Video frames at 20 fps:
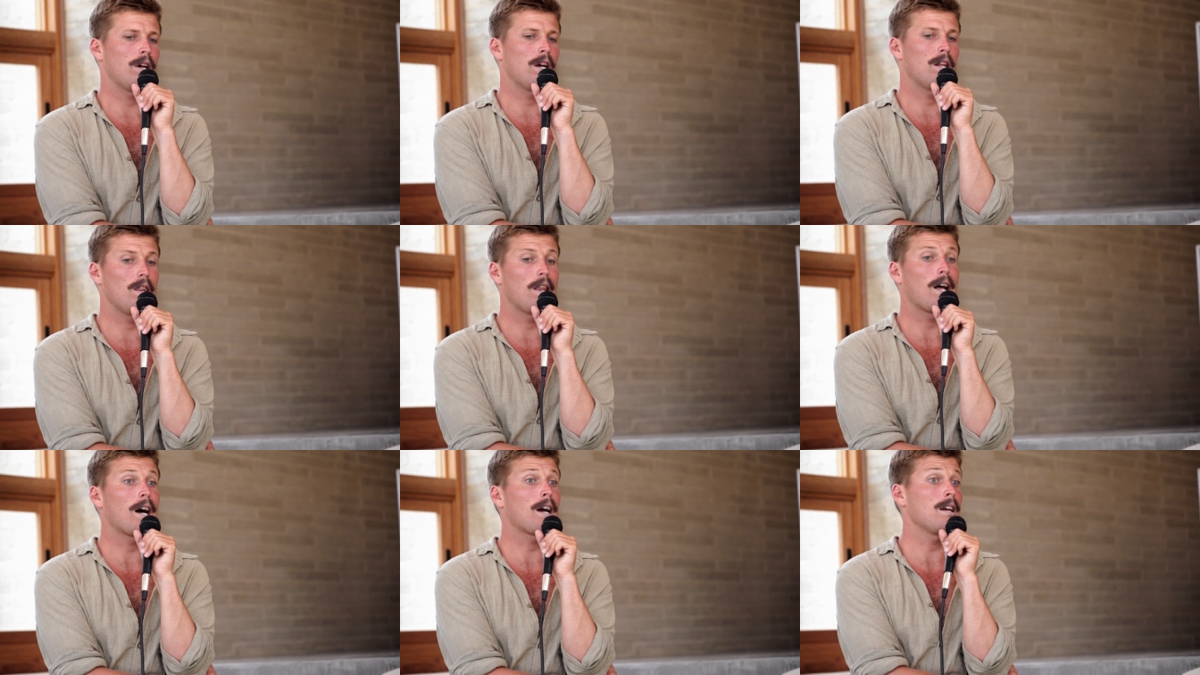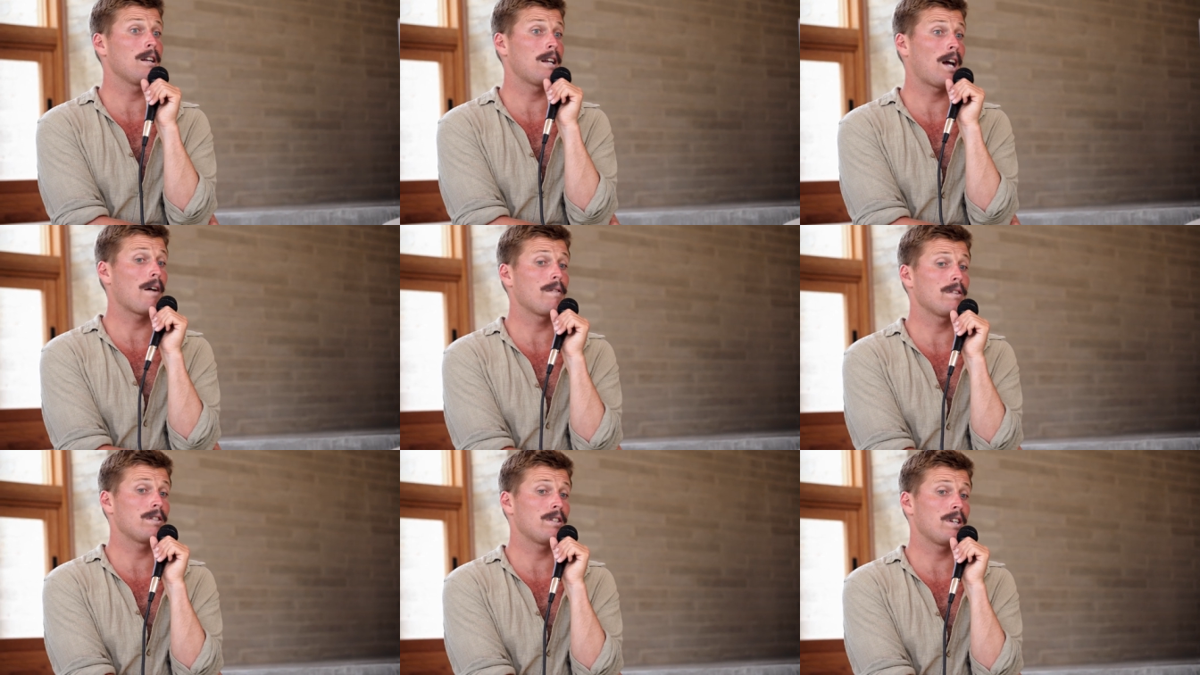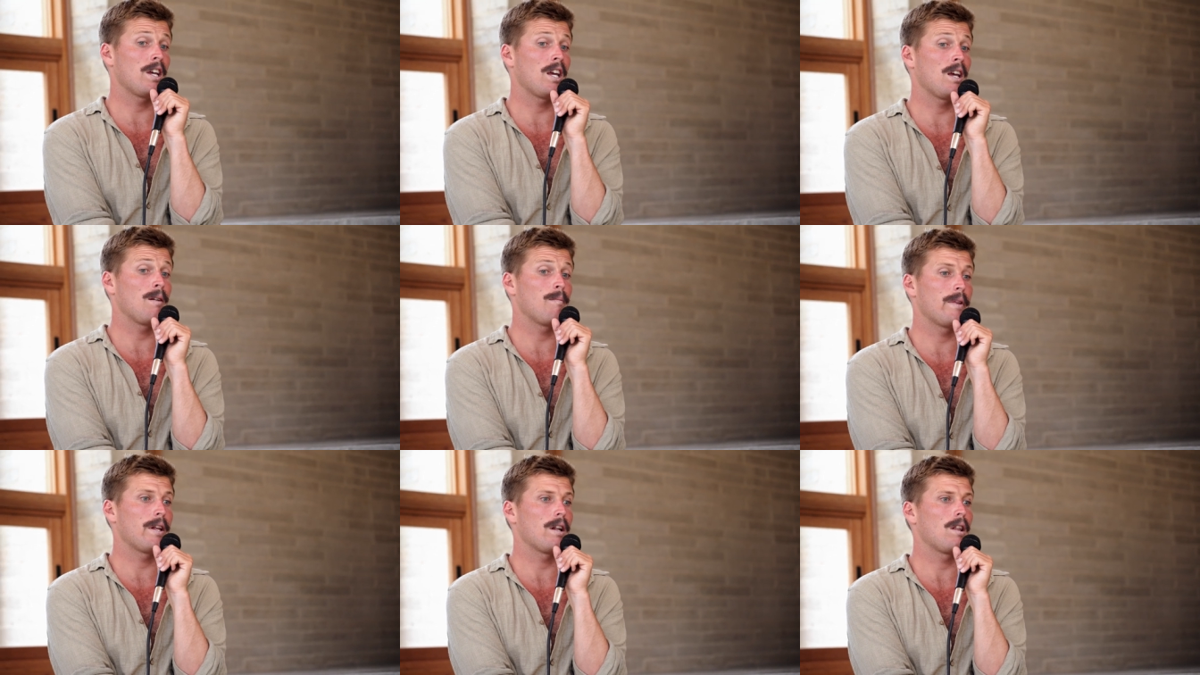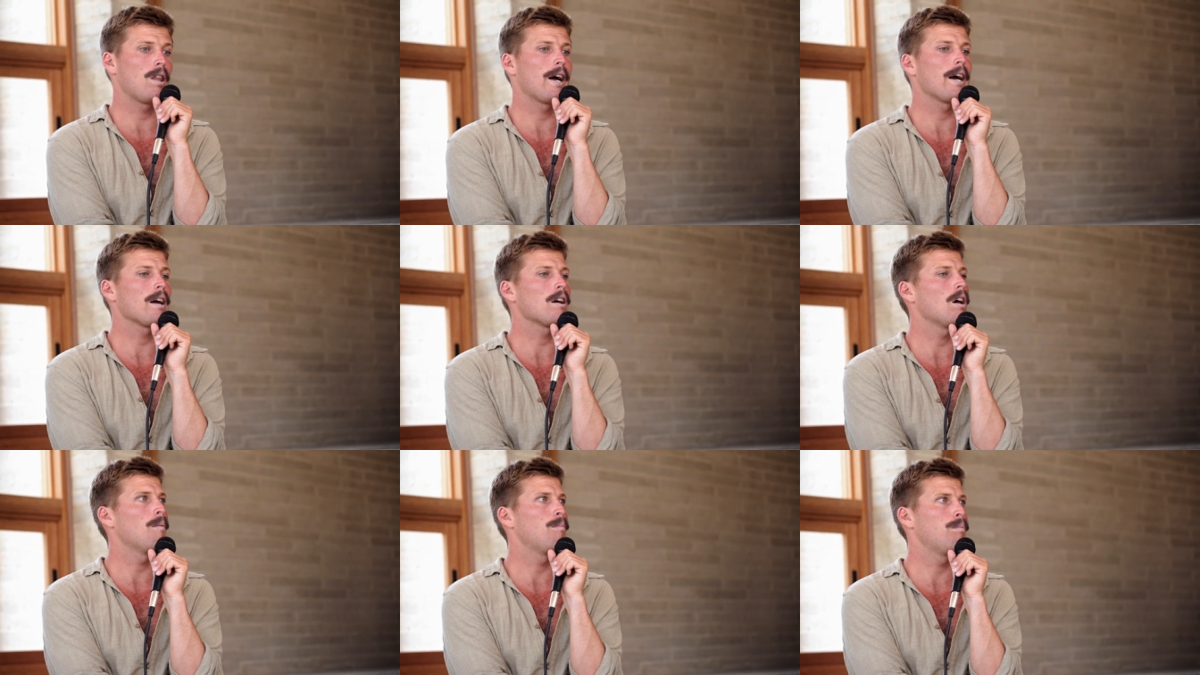And lucky to have a team that
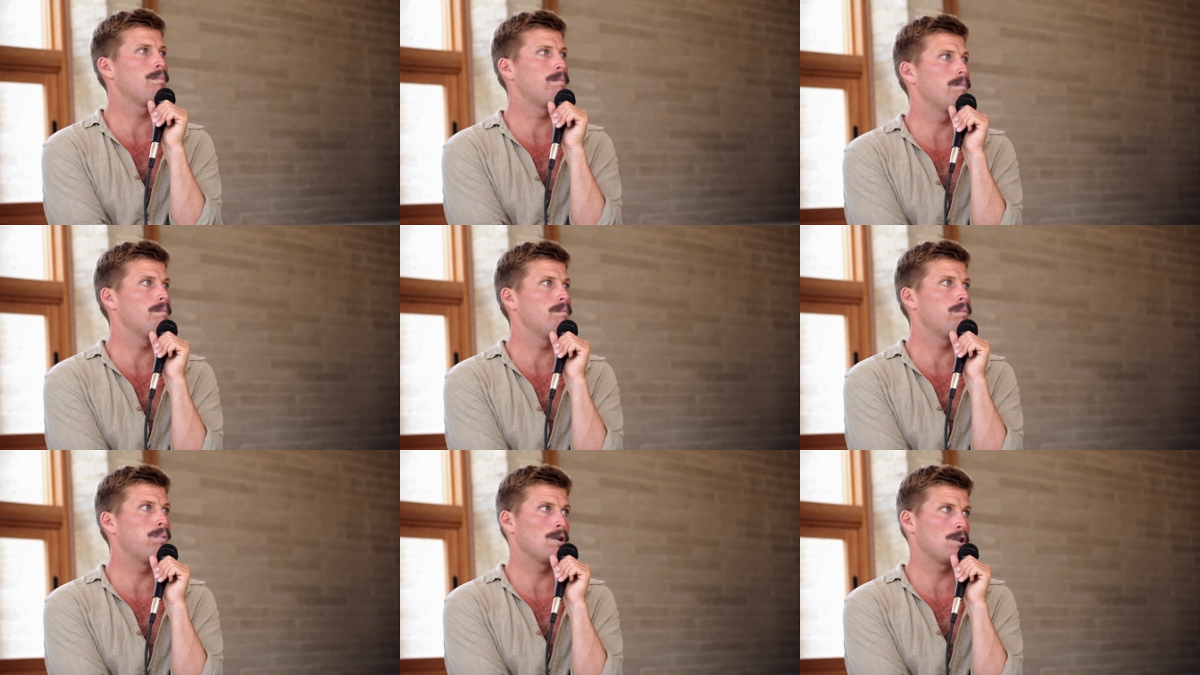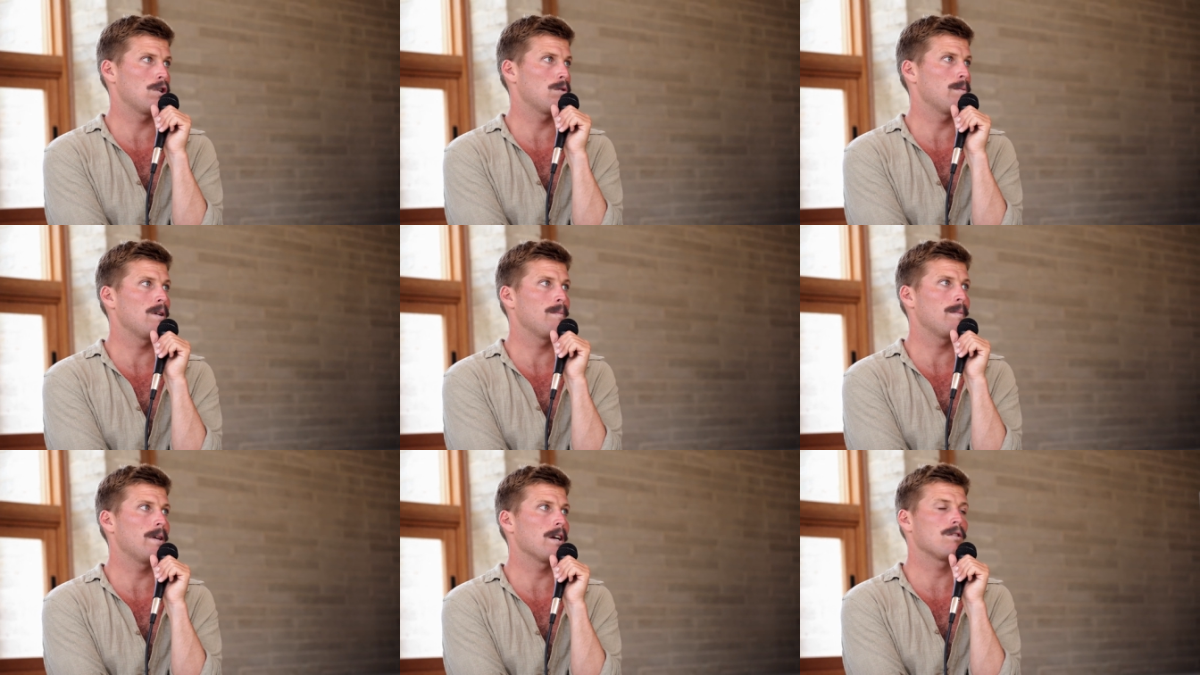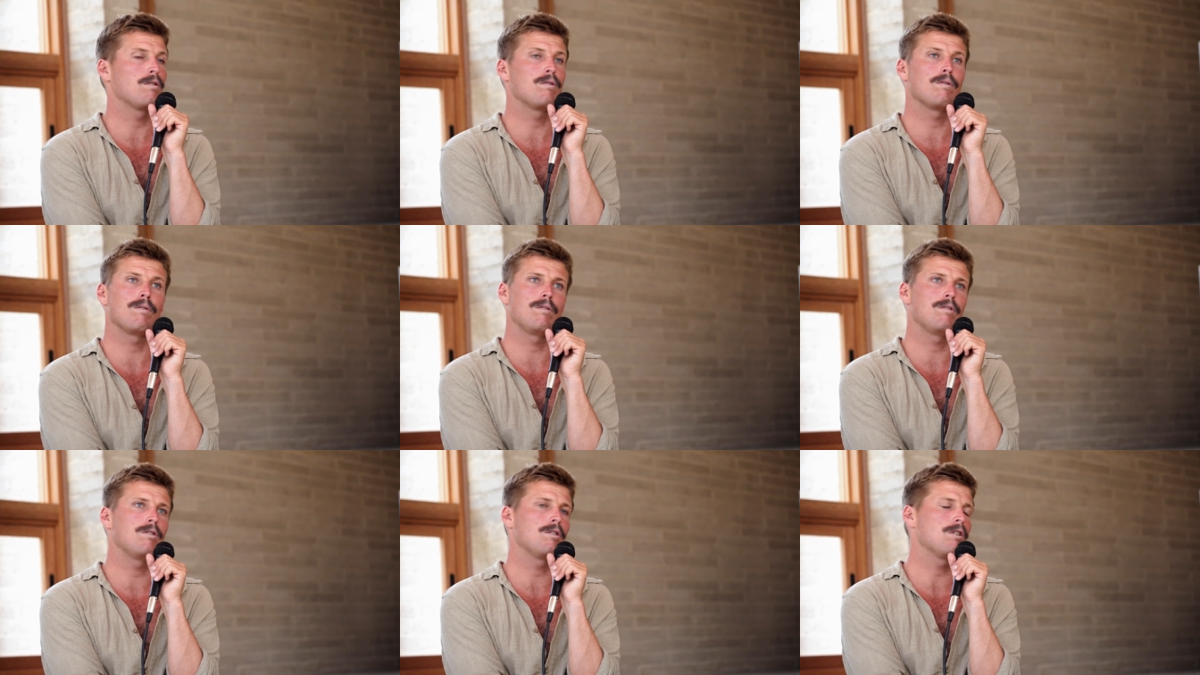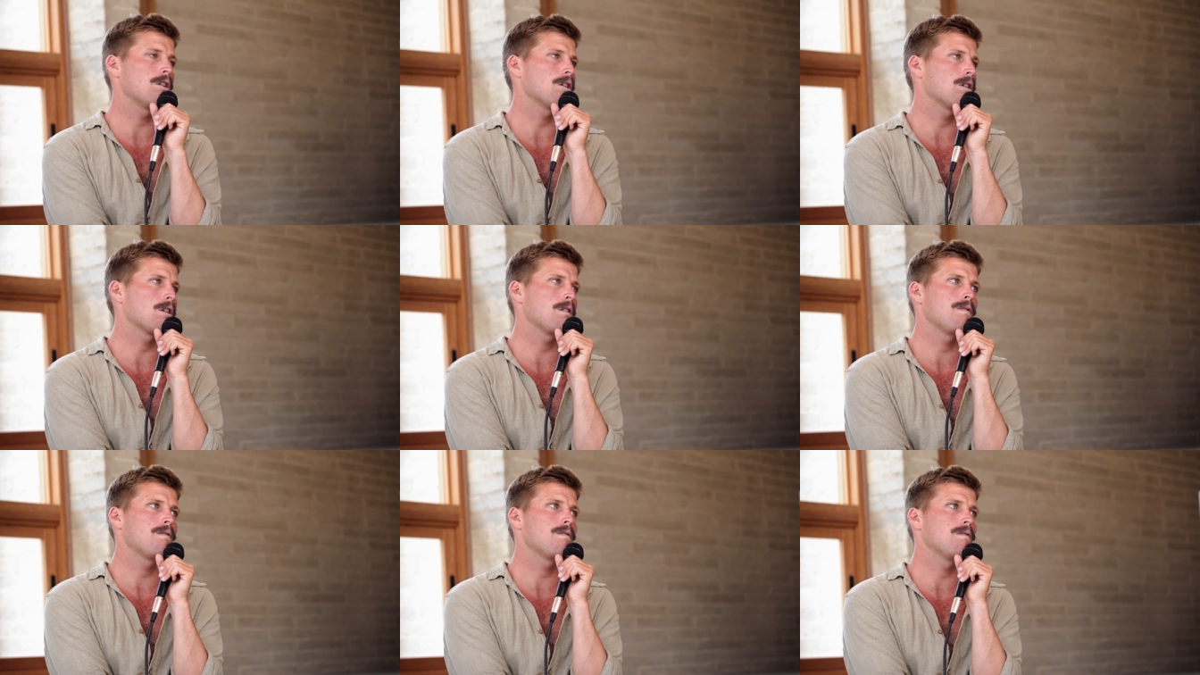like pushing me to be like, dude, you gotta
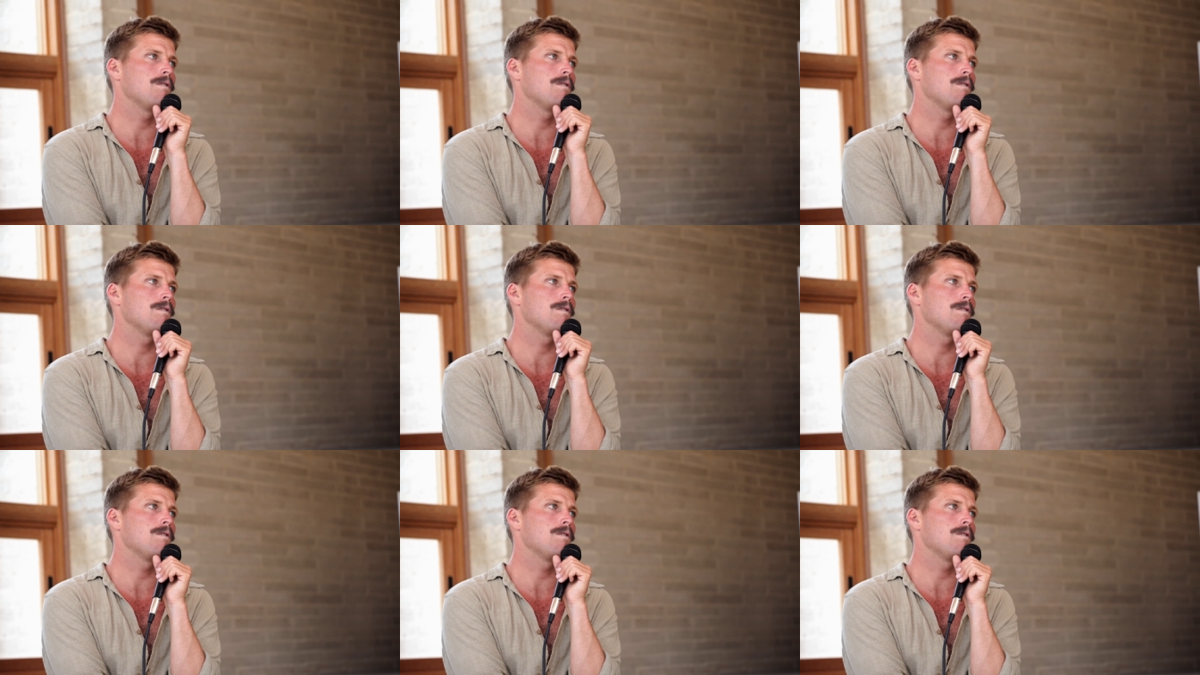go,